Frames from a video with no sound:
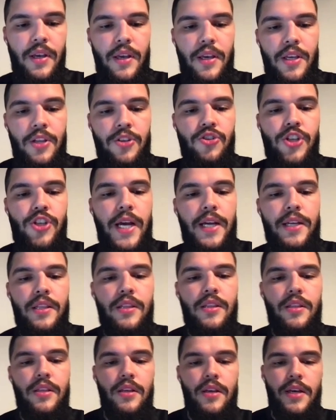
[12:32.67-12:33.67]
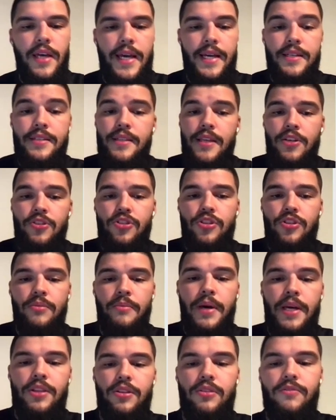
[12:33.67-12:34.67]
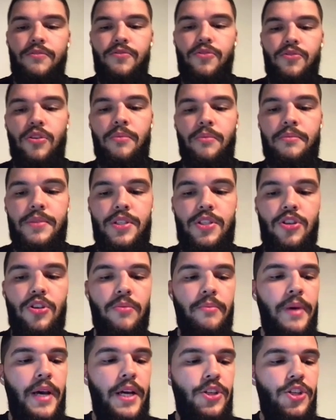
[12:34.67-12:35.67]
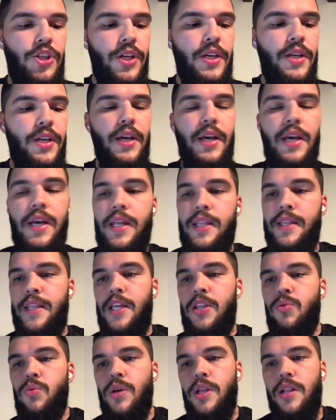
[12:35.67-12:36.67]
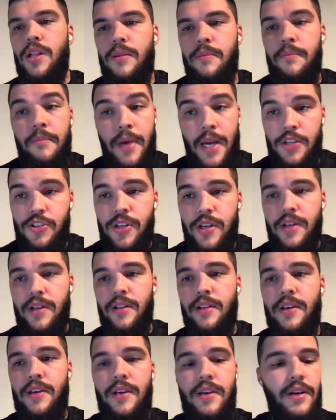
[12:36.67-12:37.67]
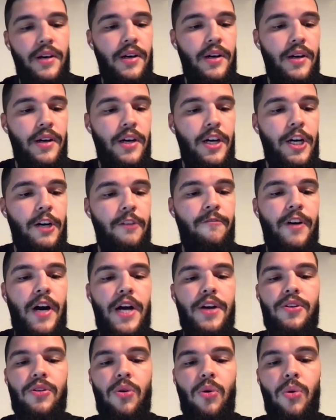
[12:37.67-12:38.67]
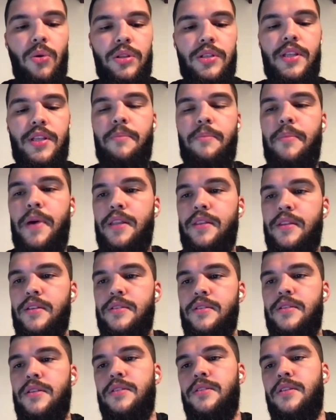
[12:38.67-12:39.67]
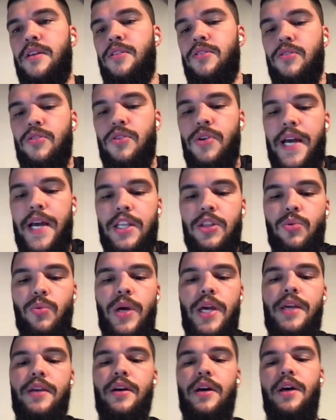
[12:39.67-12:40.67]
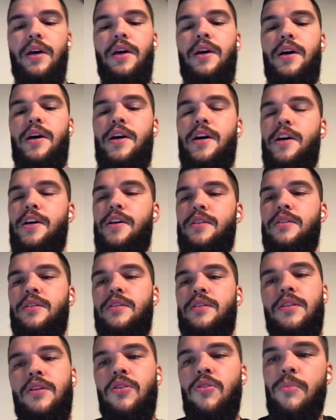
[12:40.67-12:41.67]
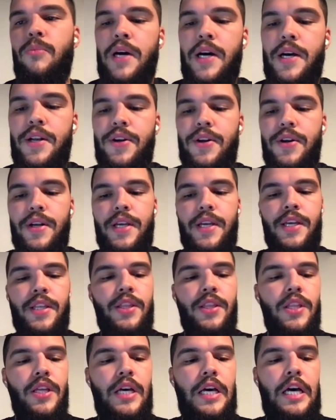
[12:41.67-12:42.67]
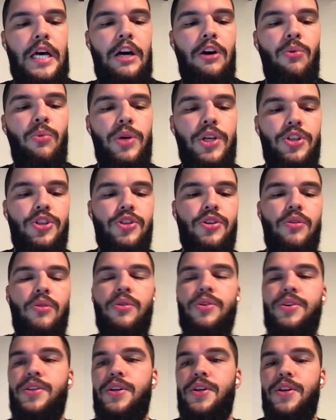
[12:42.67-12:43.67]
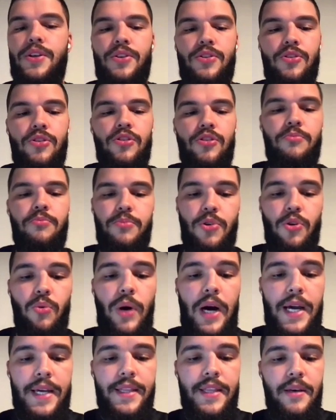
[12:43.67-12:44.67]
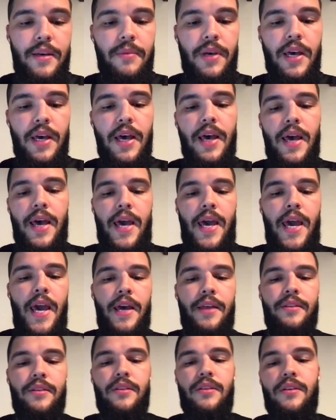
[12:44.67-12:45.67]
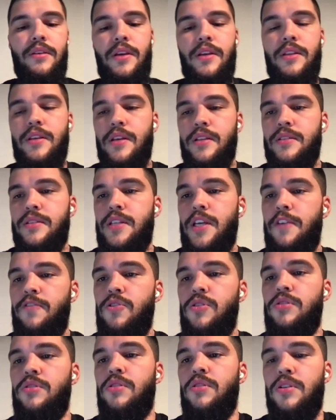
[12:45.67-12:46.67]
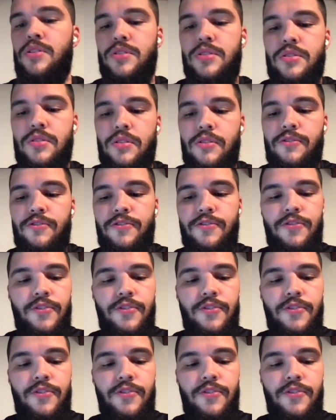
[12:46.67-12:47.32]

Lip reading: inject extension method from ZIO magic that will magically wire all the dependencies in correct way, no matter in which order you provide them. And it can save you tons of